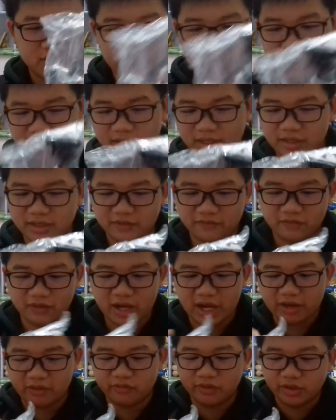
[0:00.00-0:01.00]
Okay,
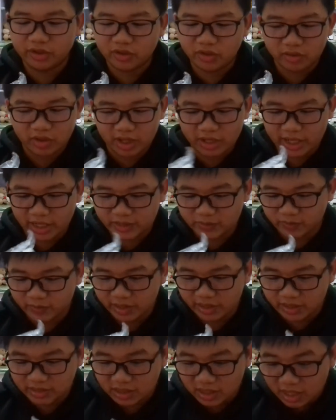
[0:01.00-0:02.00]
I really don't know how to
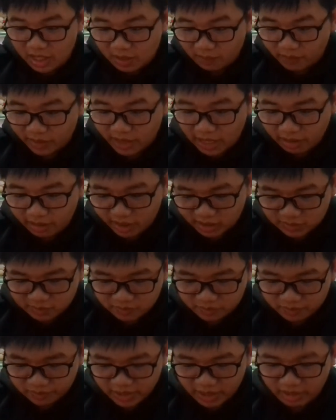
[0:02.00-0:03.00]
explain this, but I'll
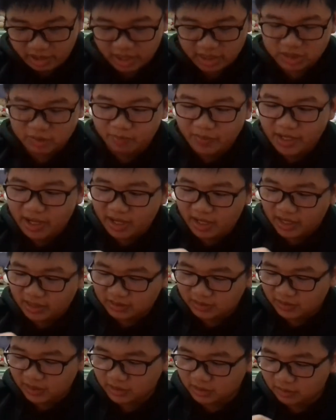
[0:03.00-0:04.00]
explain. Explain it
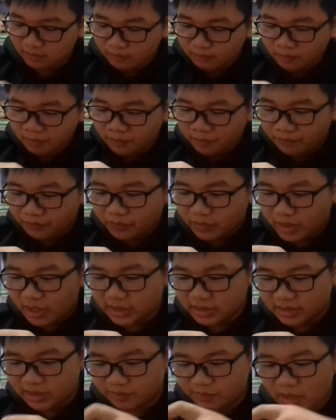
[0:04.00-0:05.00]

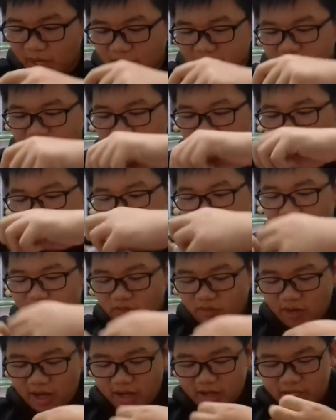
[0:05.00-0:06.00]
as possible as I
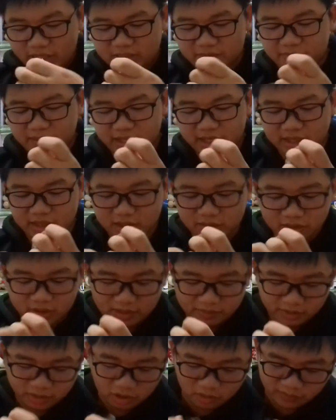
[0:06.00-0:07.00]
know how to explain it.
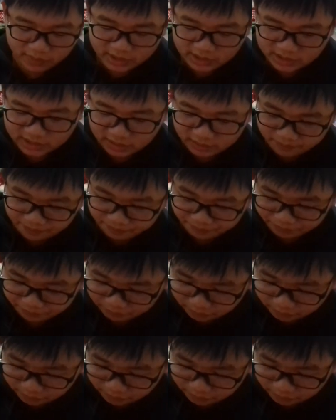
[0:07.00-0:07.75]
So I'm gonna open this up.